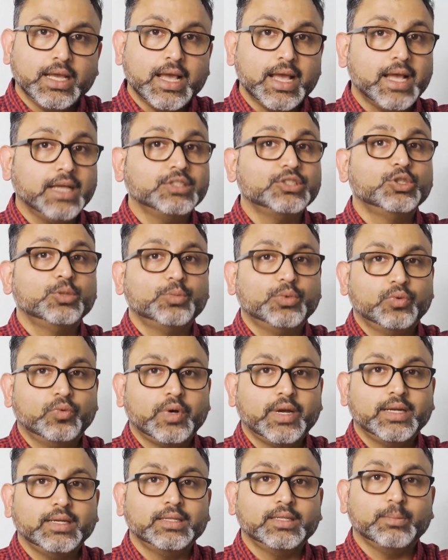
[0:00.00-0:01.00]
has to
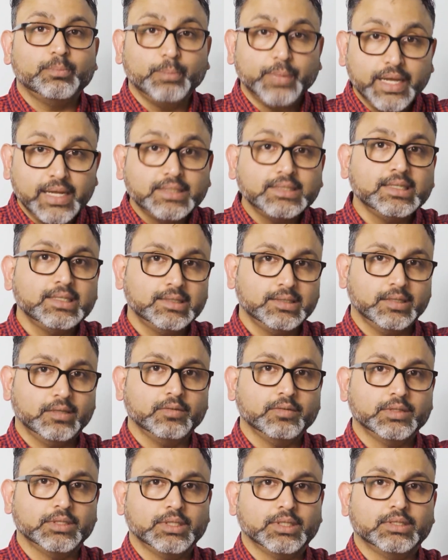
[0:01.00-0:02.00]
provide the basic
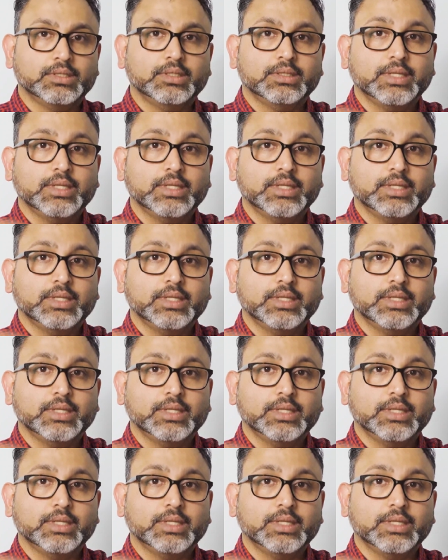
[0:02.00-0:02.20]
services